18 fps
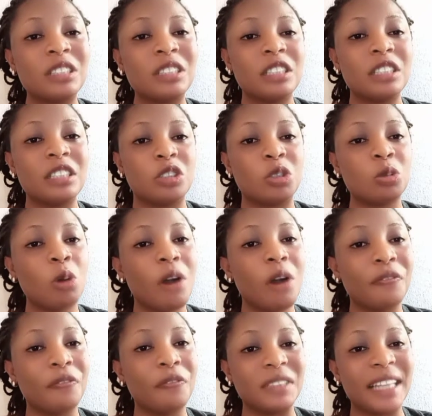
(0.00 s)
the two
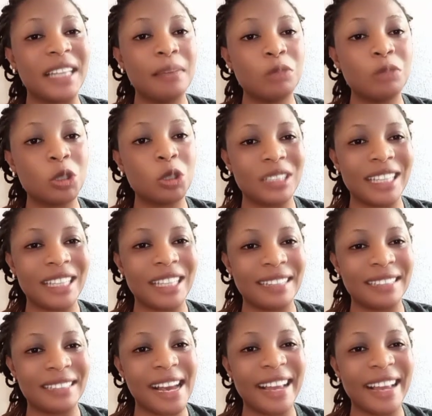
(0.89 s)
of them
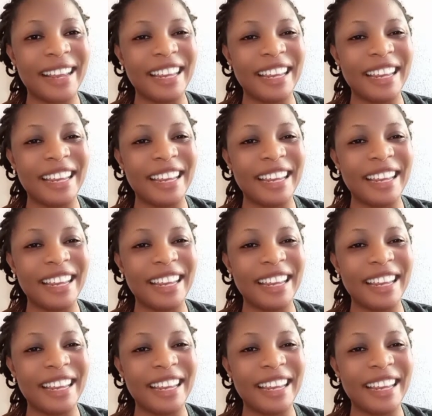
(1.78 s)
together